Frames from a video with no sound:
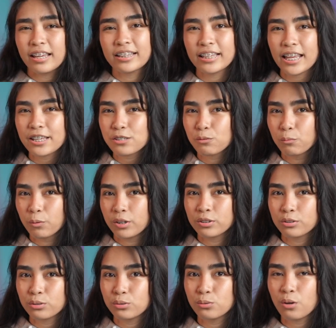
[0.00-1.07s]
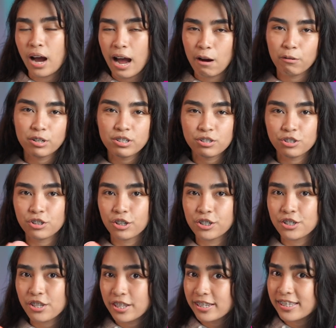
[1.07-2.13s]
It takes 1 to 2 hours to
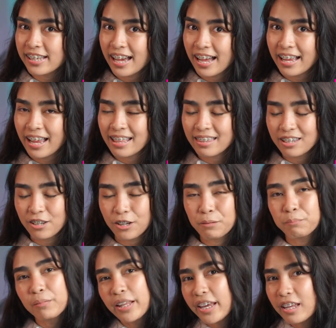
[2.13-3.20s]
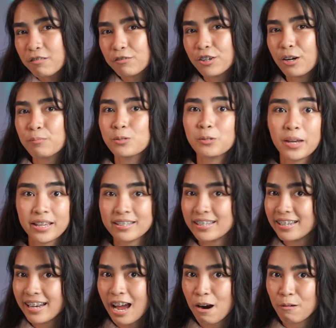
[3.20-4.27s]
charge this guy, and then you can play it for up to
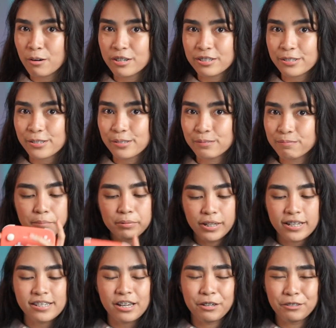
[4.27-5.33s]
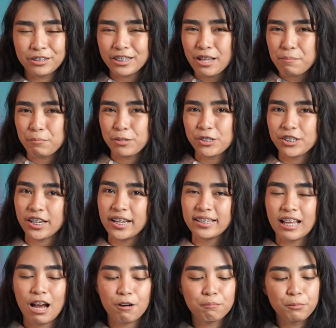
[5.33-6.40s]
18 hours. Plus, I really appreciate
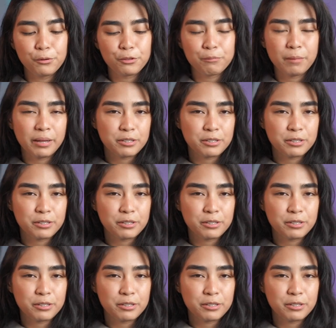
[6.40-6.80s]
how both my